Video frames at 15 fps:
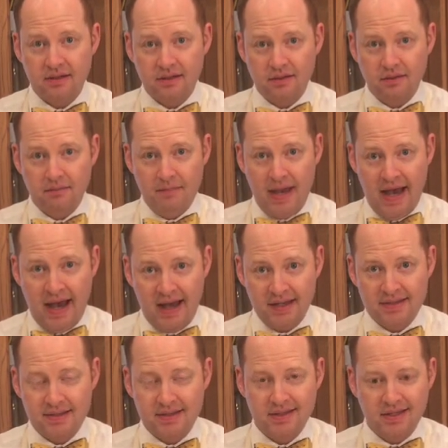
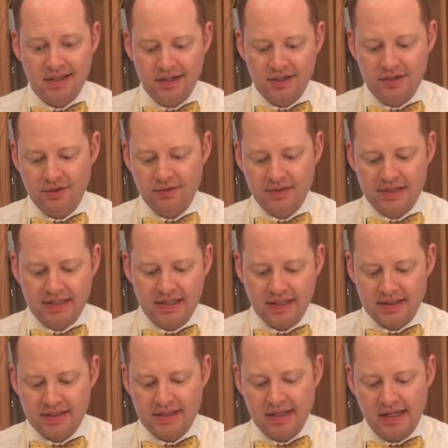mass into
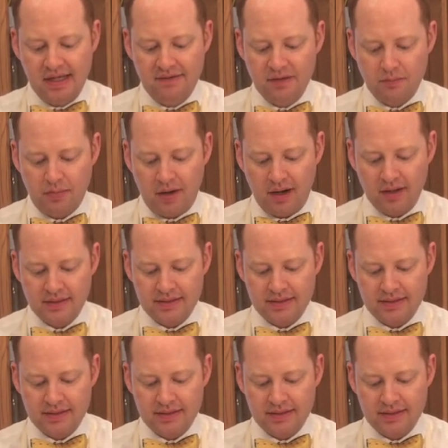6 even parts.